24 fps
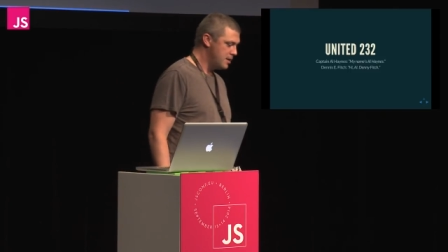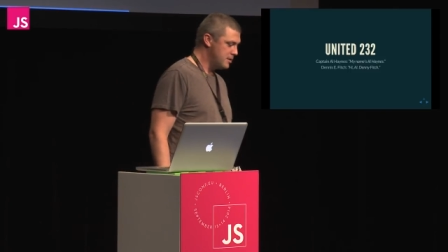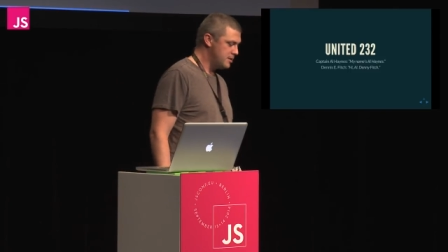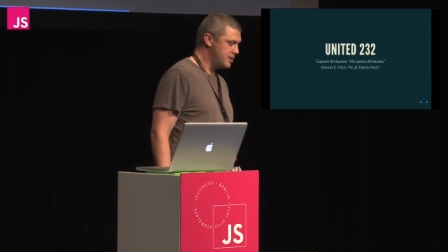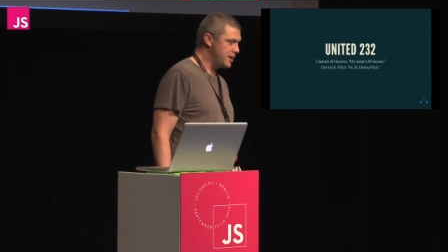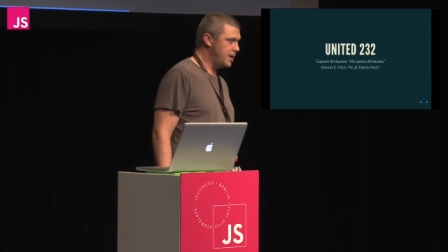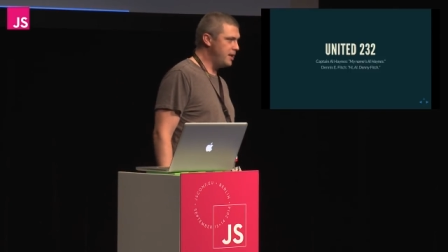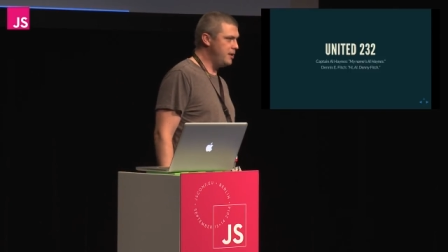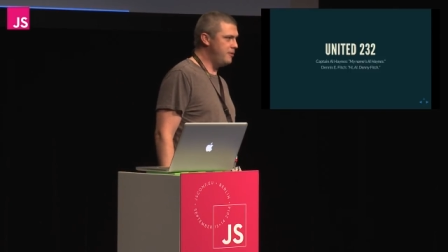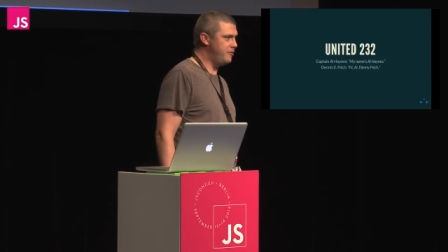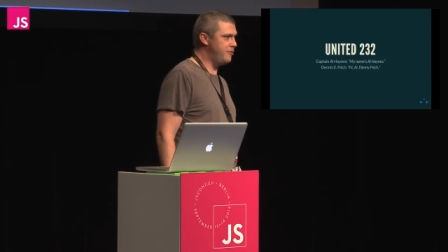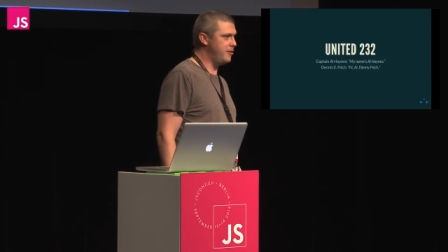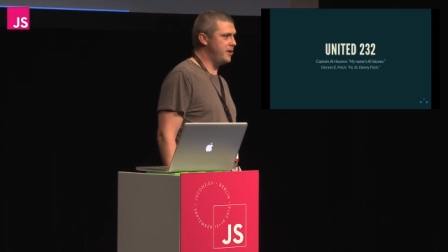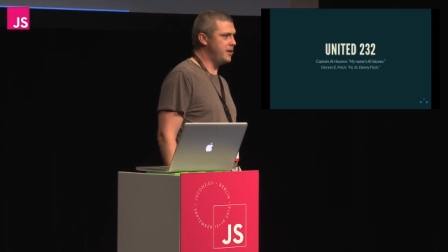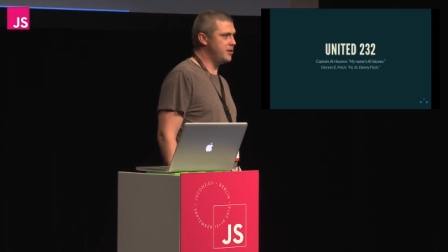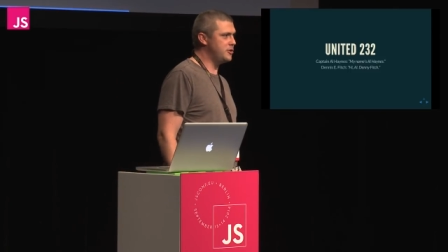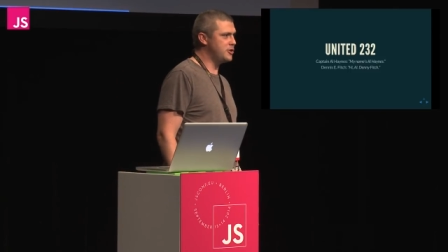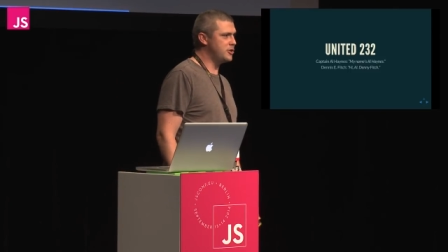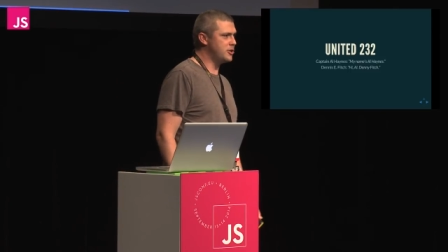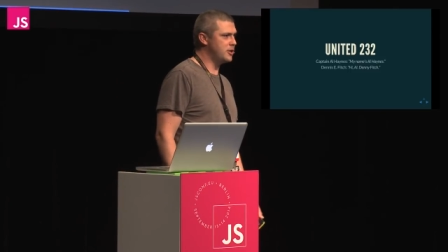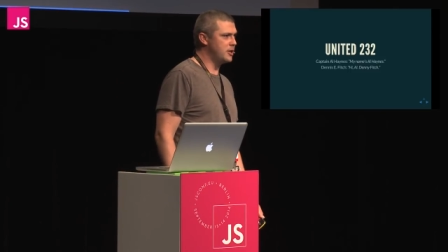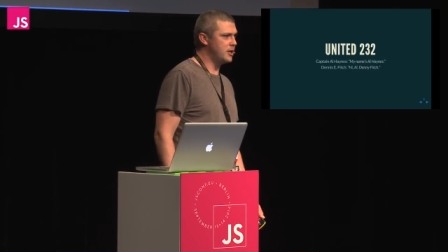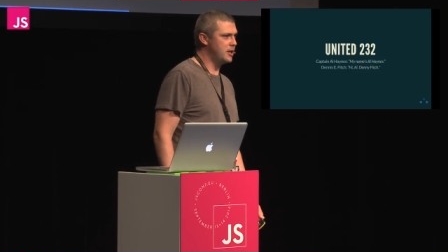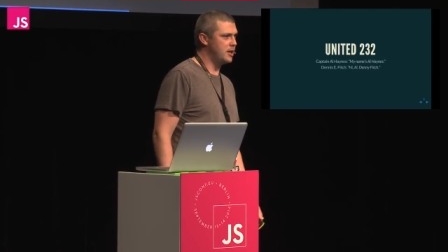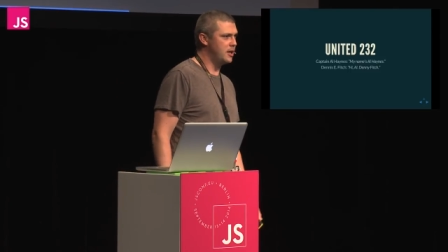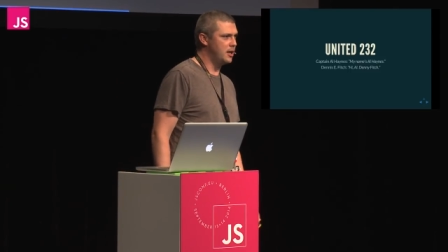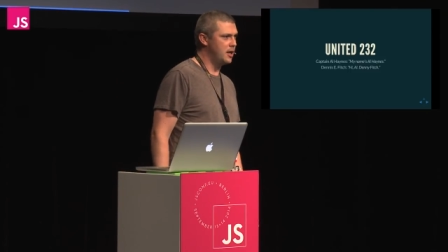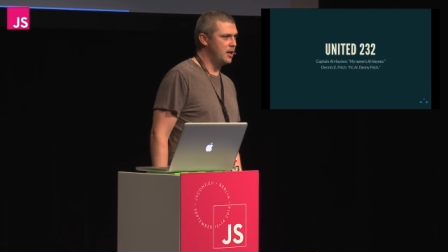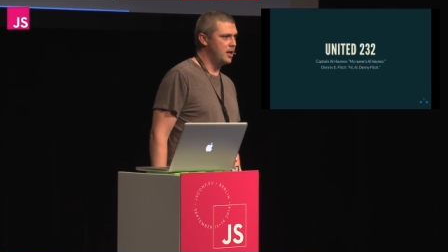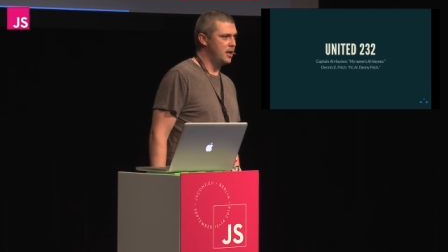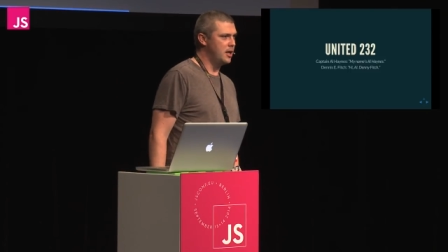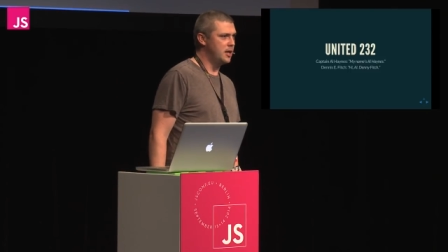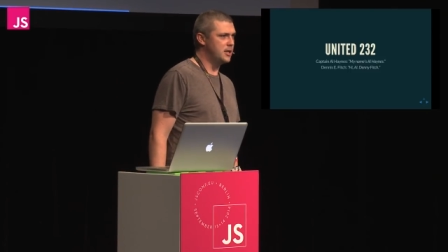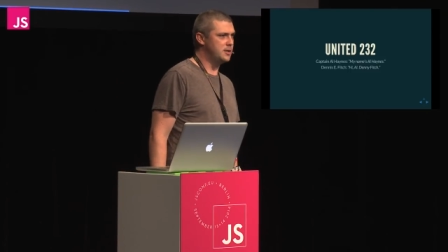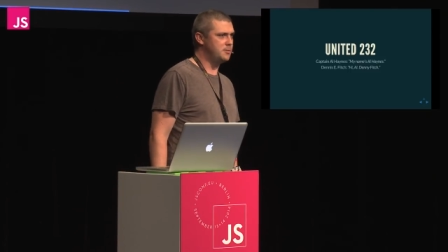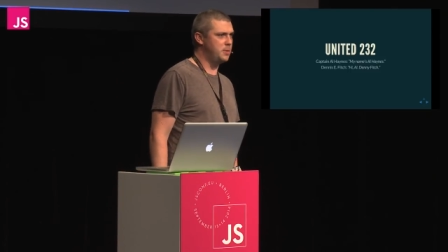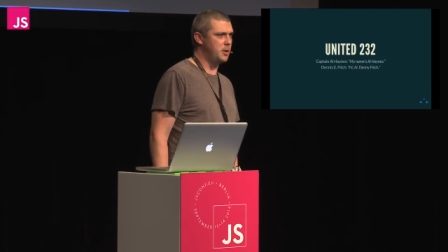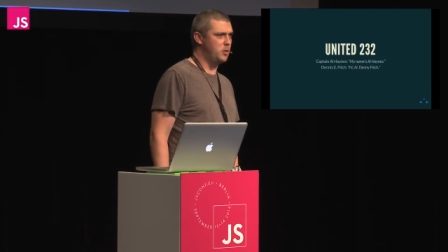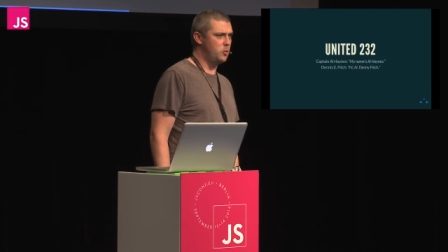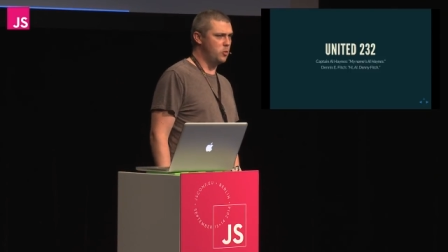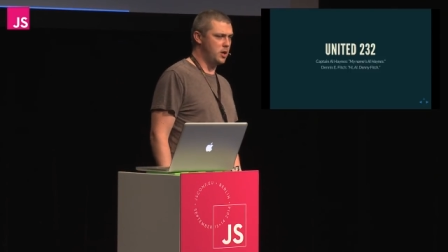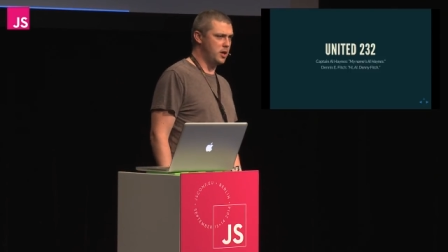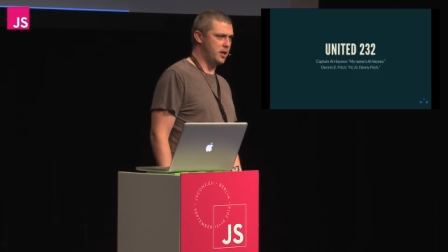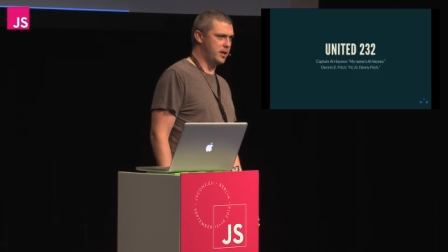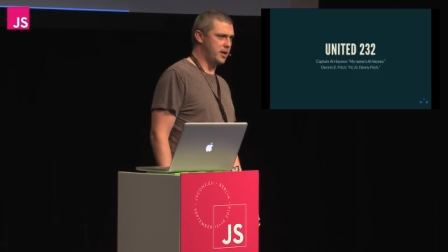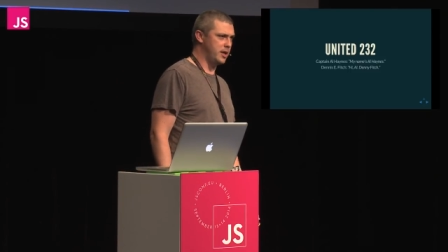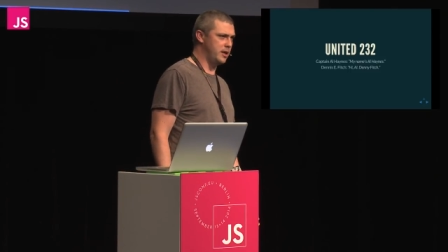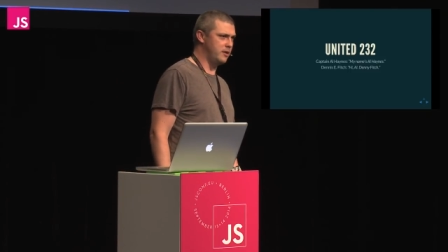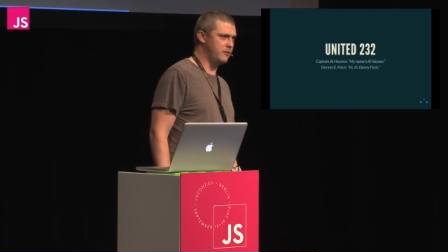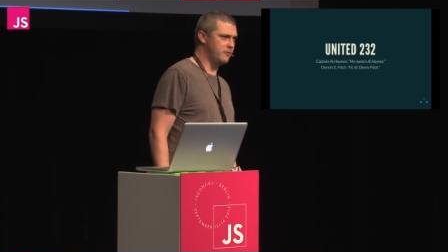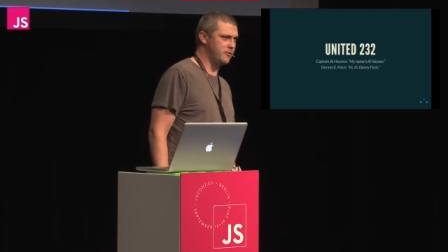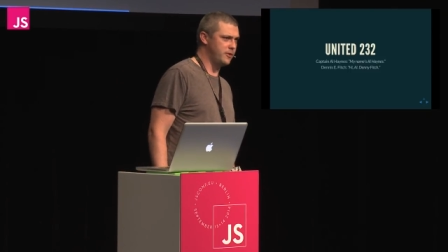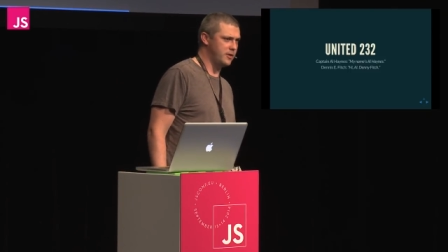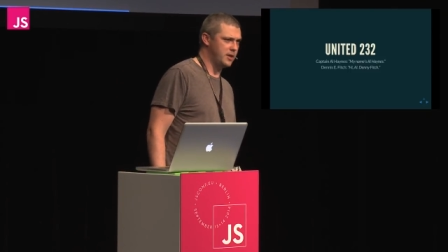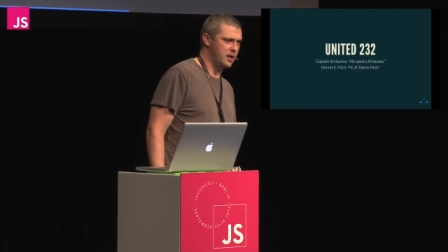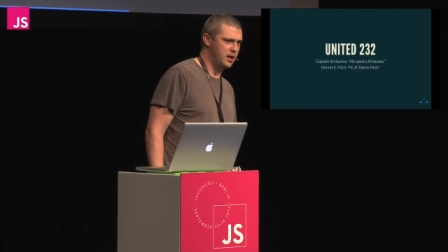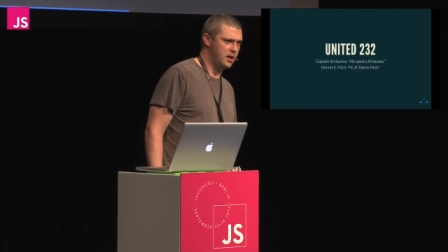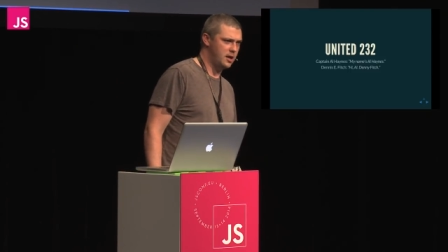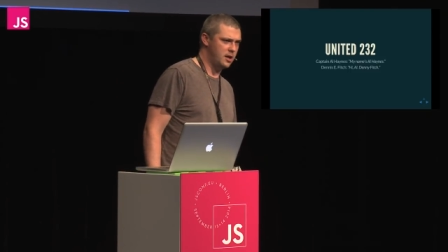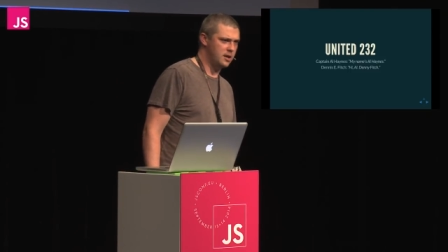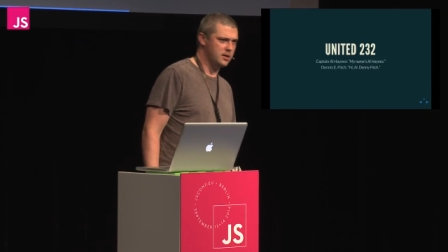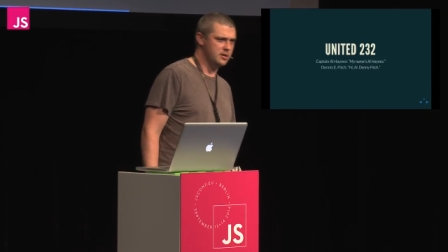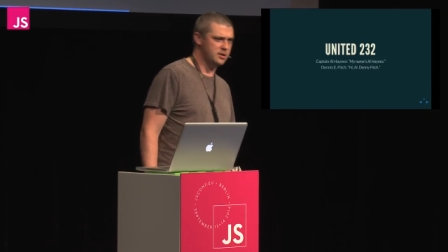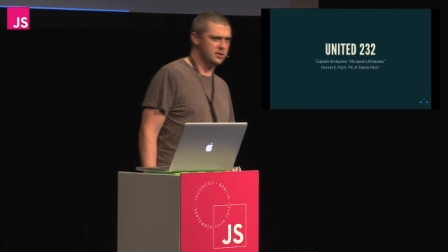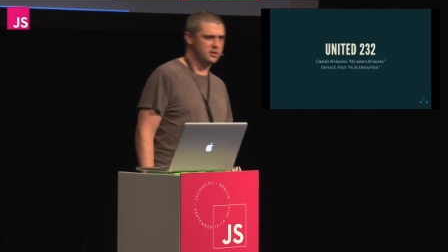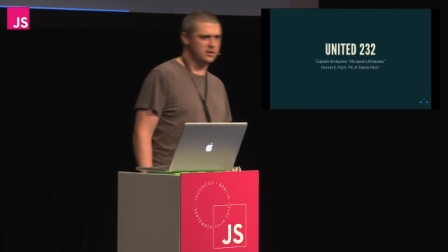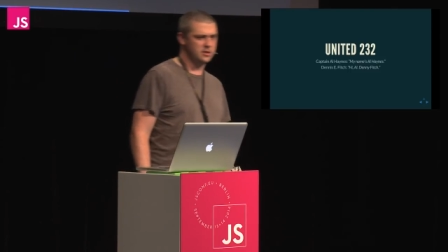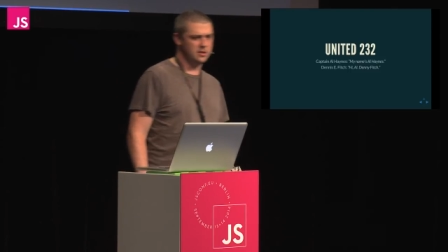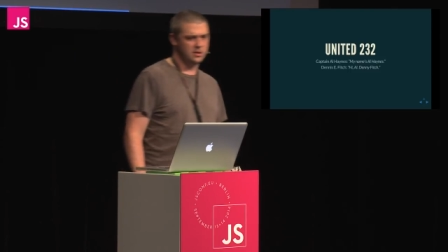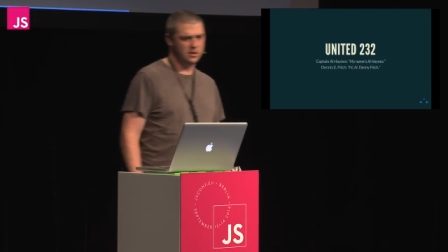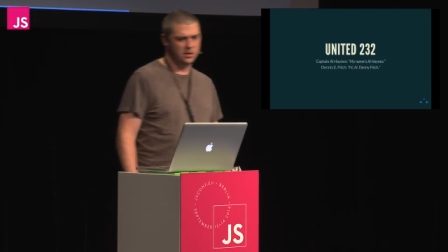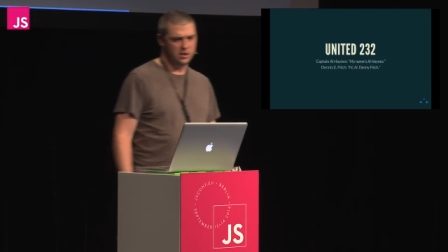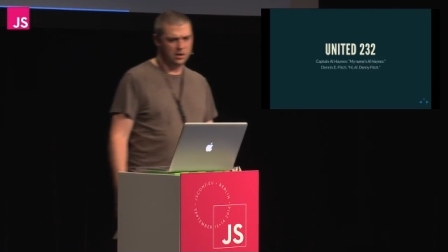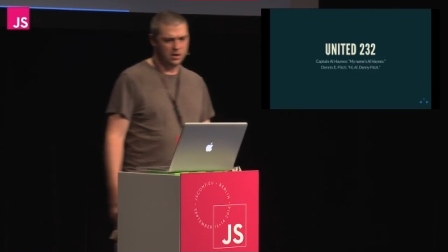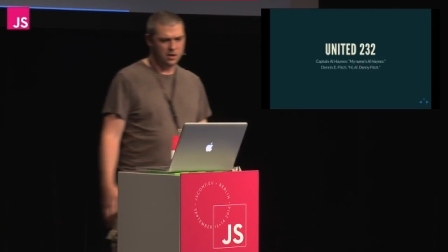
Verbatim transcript: Denny Fitch has been working for the last,